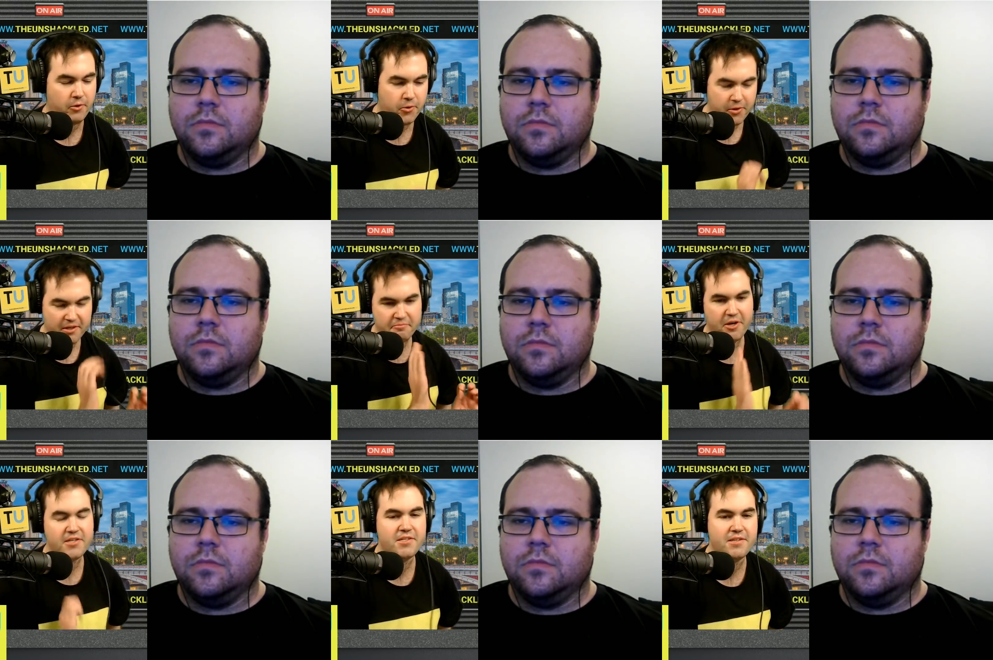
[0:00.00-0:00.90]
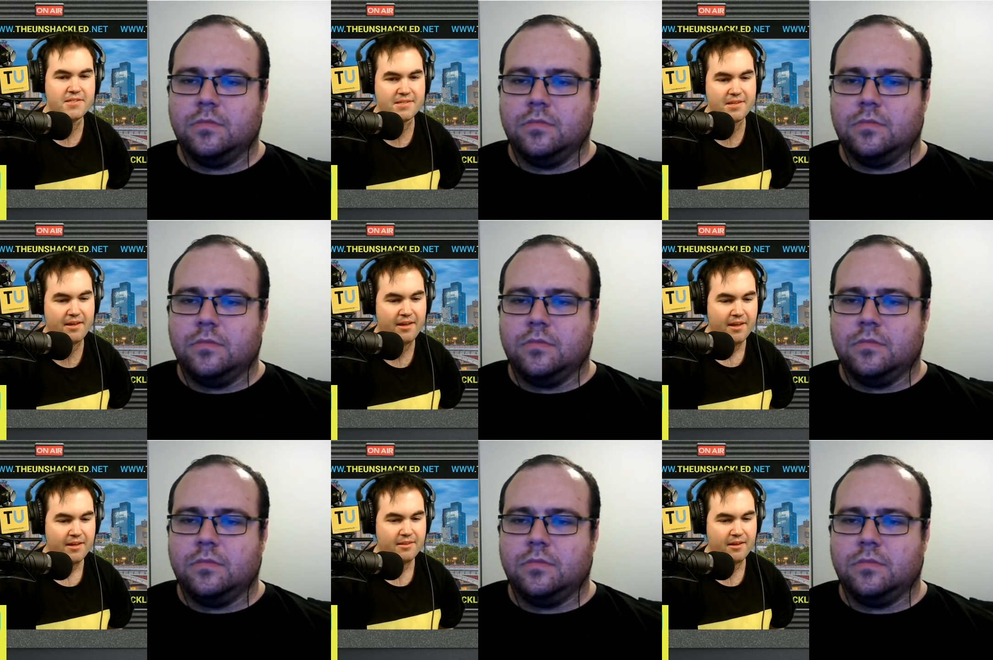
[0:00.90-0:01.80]
Speaker 1: oh, you've prejudiced the
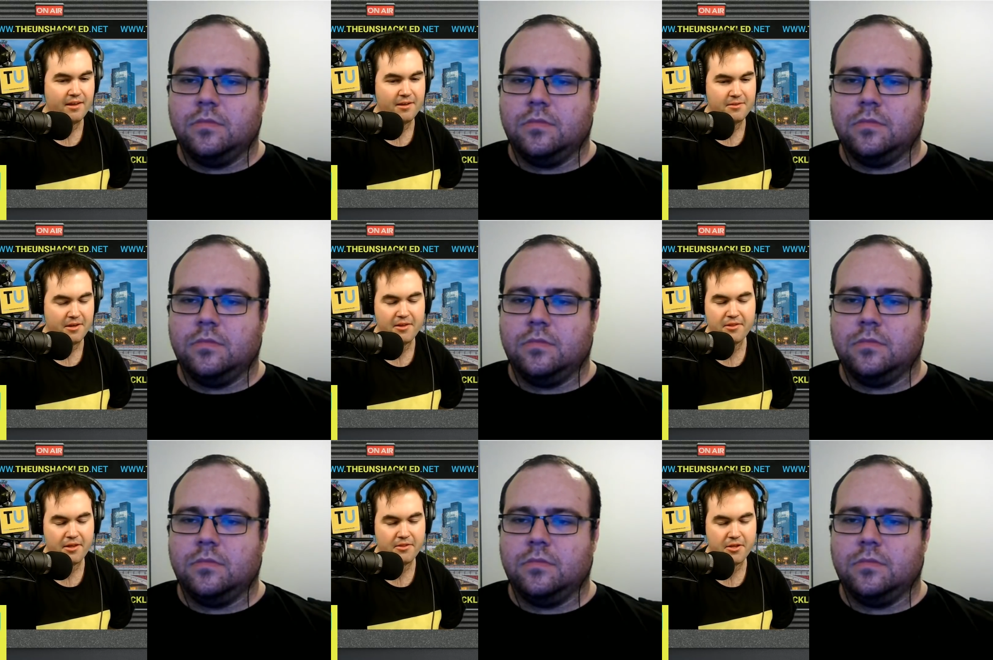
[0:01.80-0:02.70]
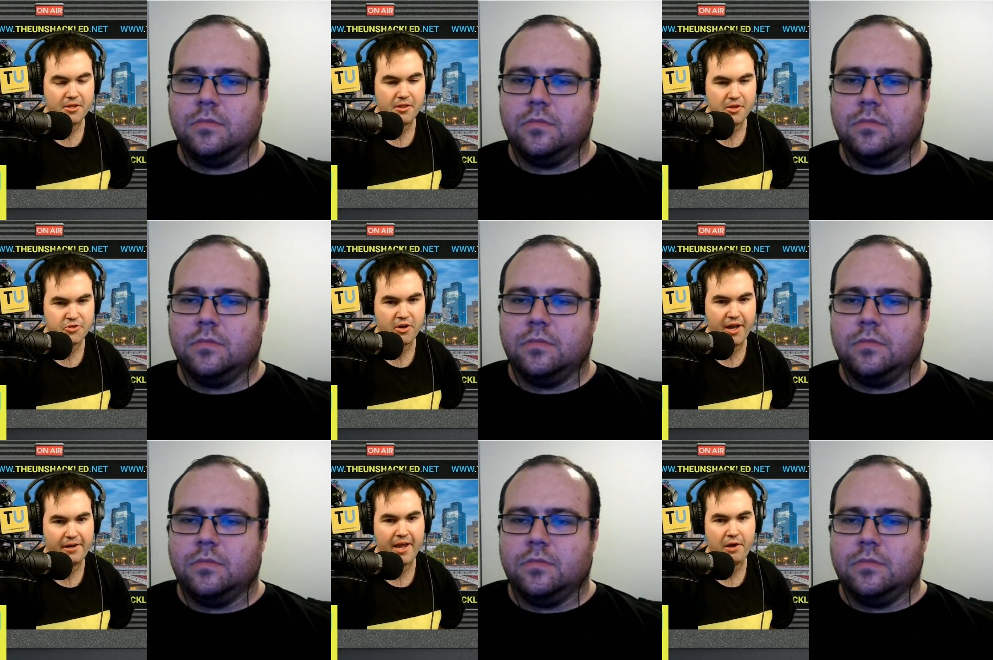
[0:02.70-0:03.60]
the, uh, the the the
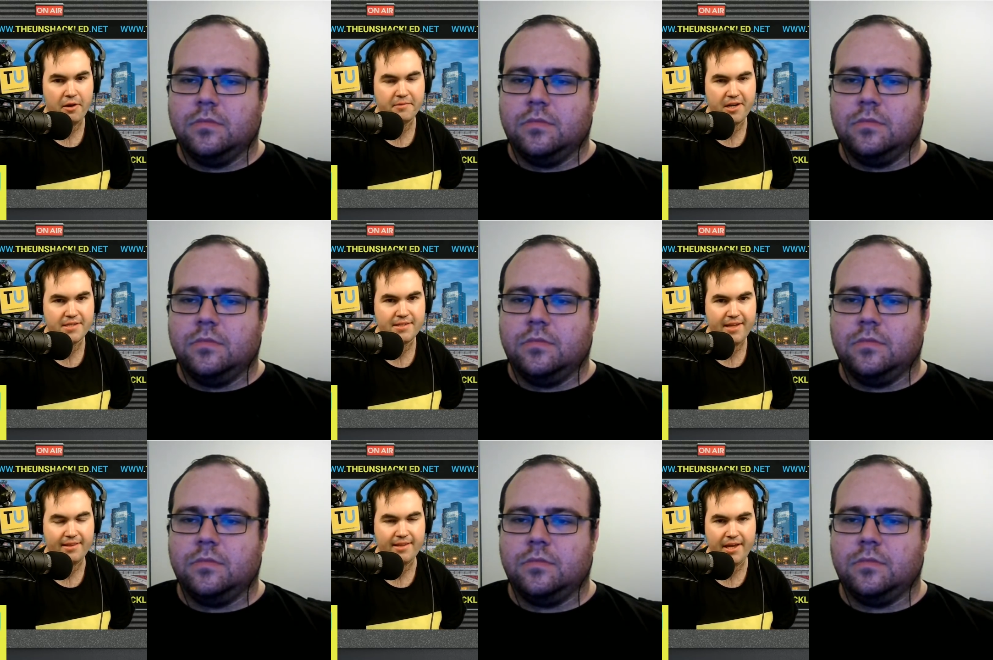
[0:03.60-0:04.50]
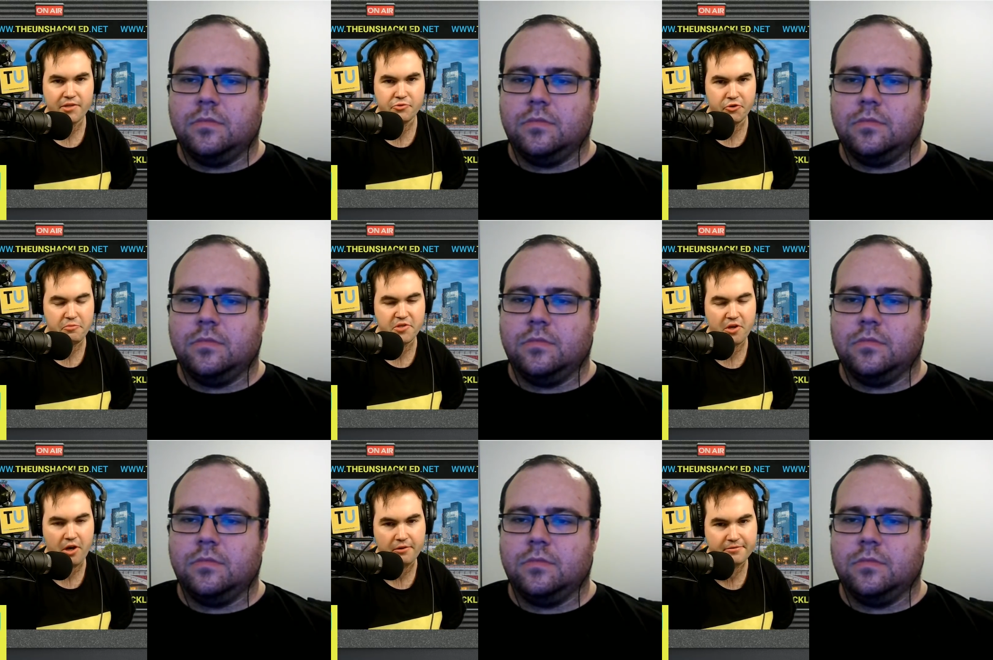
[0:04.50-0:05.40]
trial, now I'm going to let these groomers
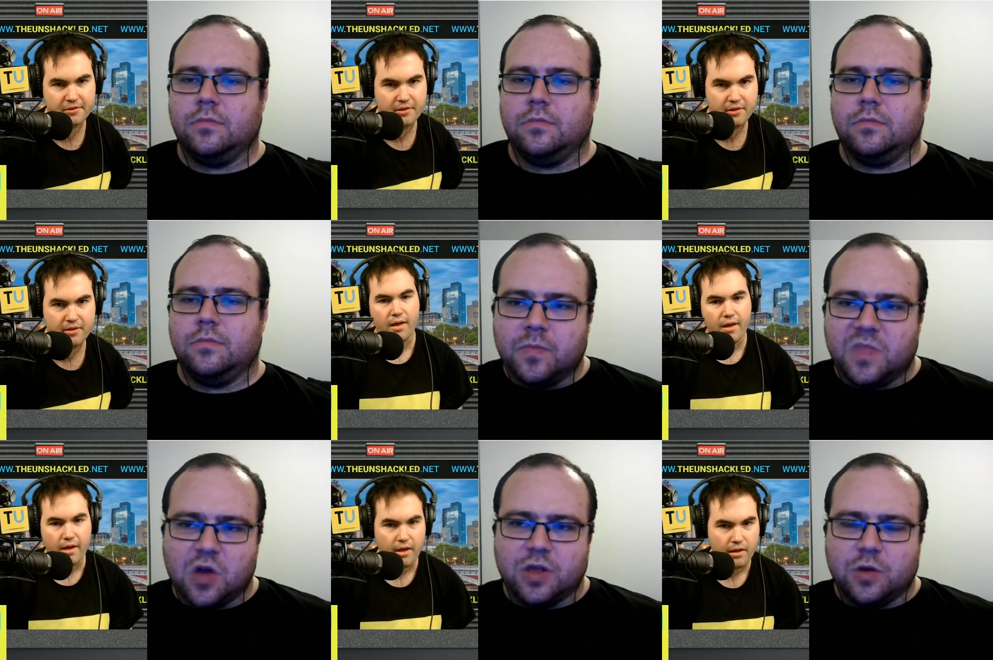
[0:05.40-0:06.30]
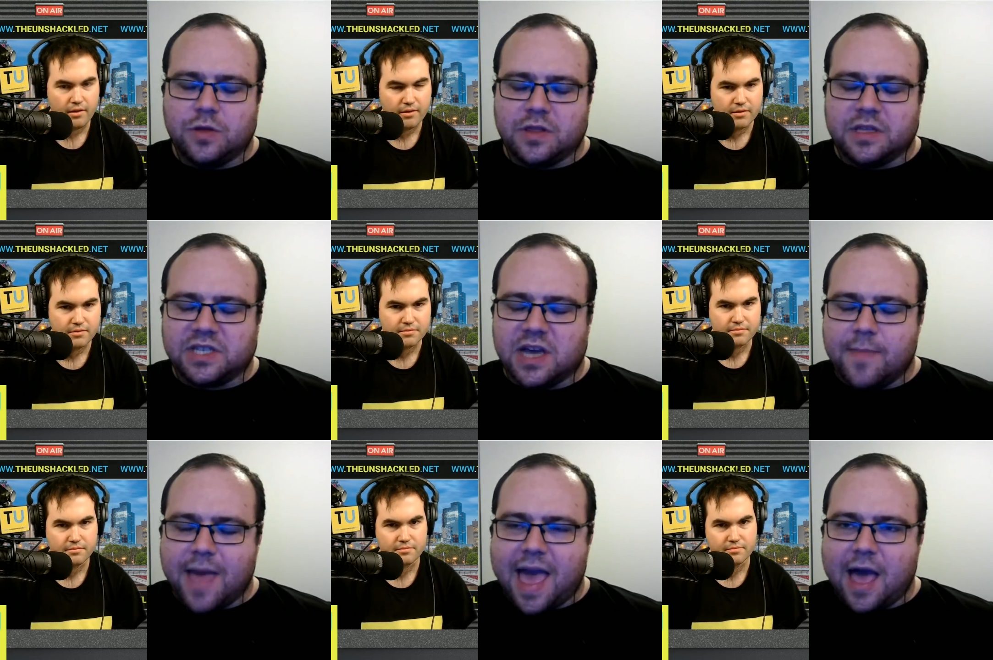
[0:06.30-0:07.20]
off.
Speaker 2: The only good thing that's come
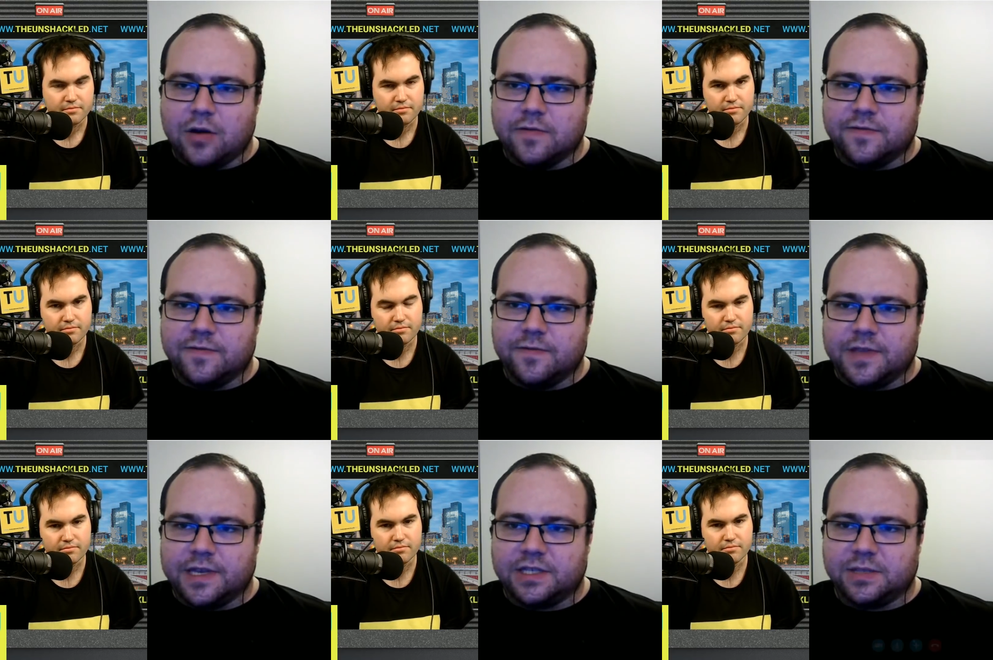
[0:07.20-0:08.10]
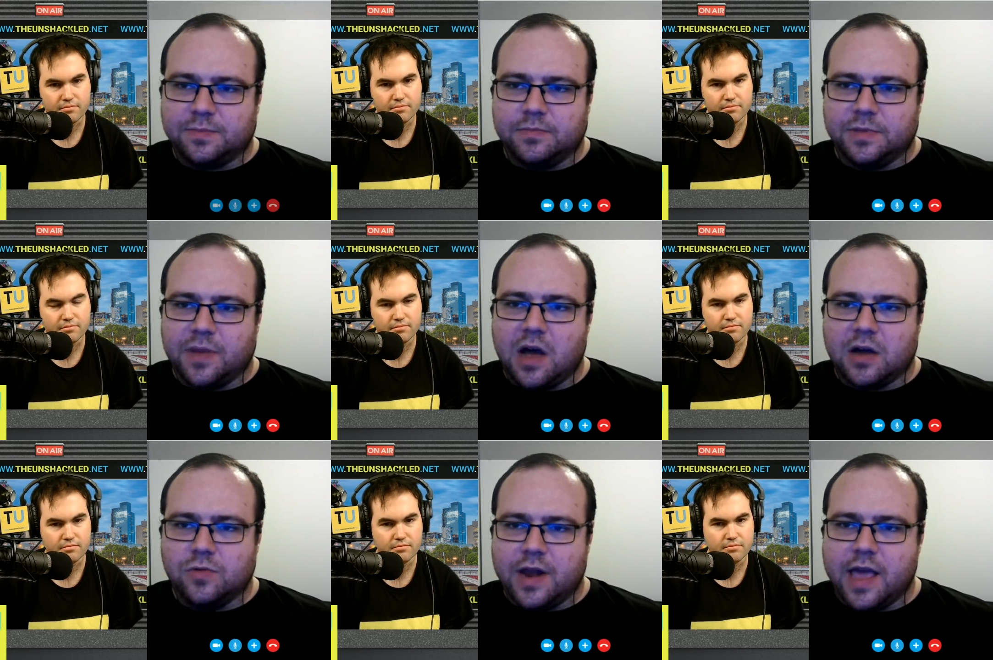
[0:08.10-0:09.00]
out of this
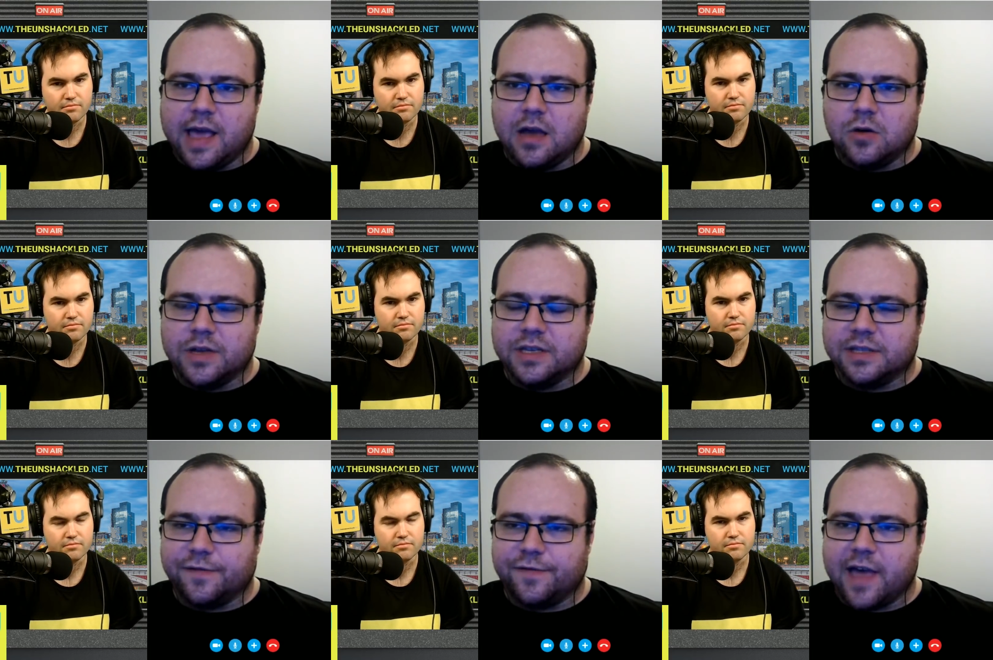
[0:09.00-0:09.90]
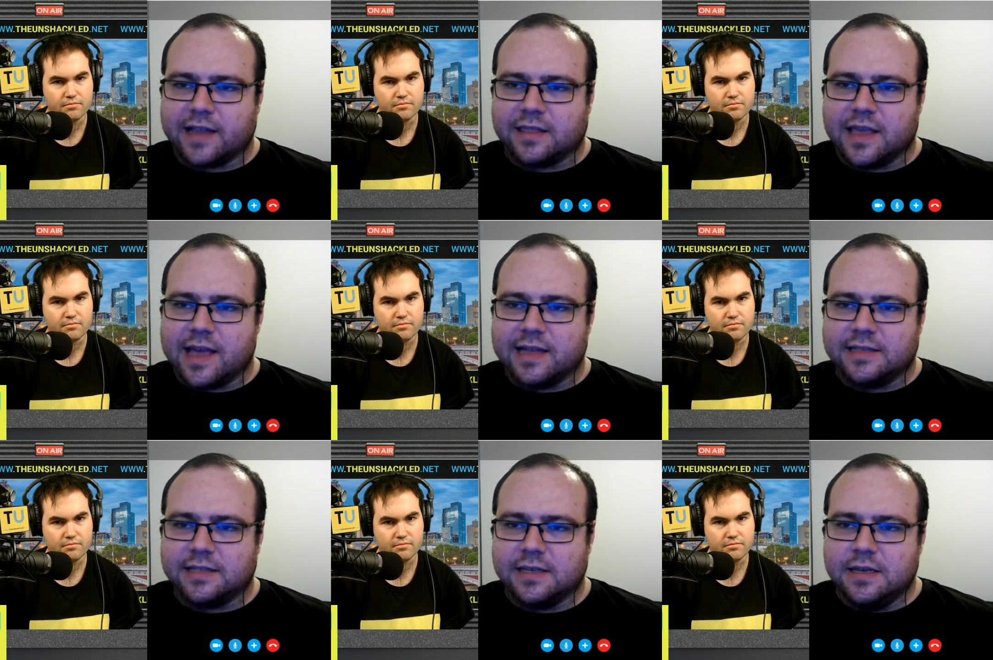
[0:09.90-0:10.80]
debacle now is the fact that
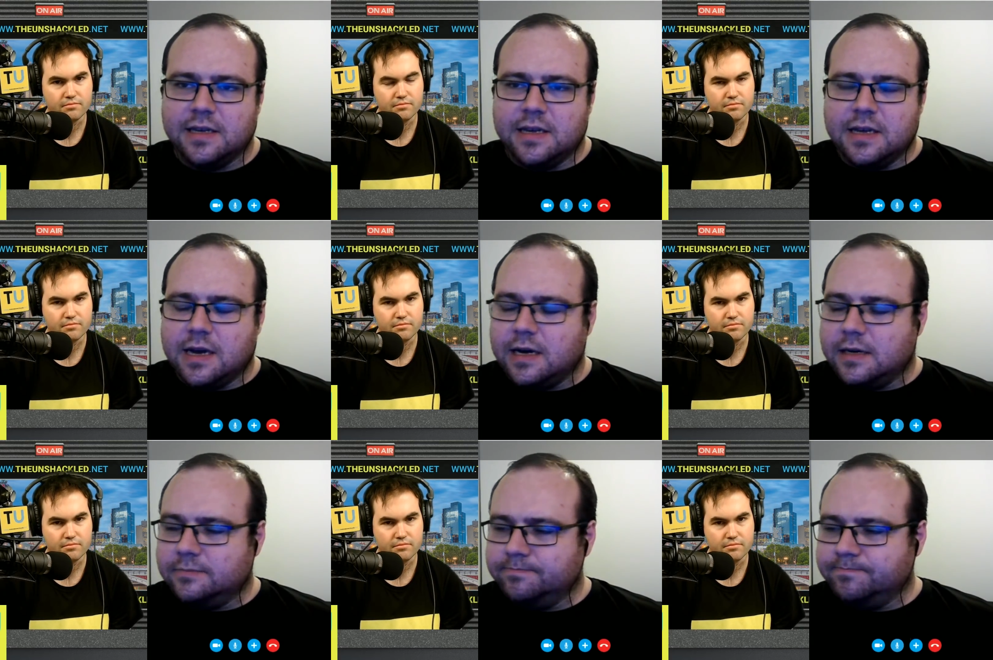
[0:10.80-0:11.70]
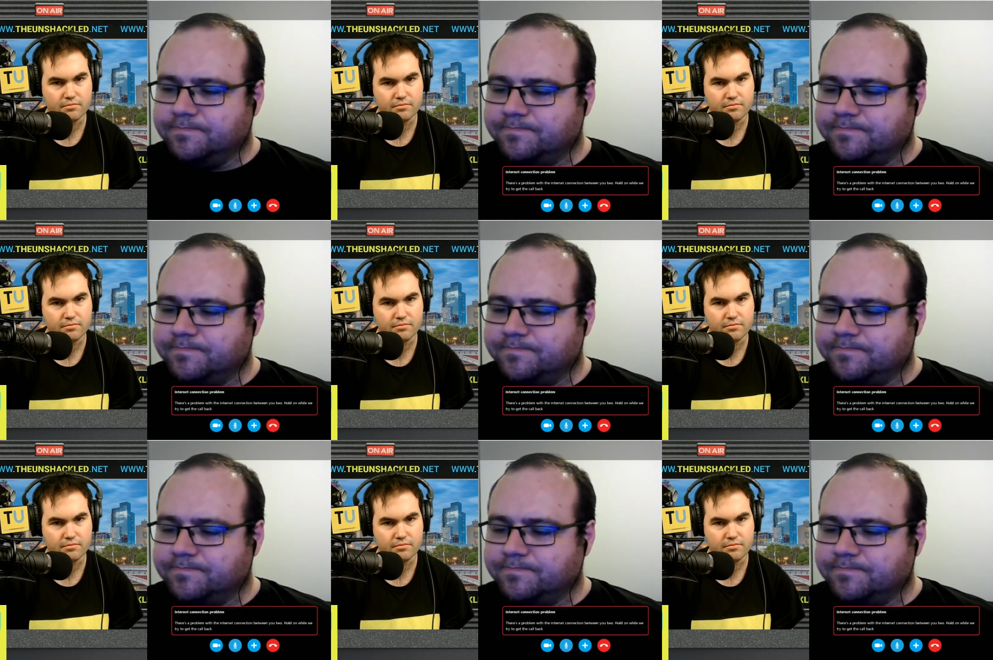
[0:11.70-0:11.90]
um,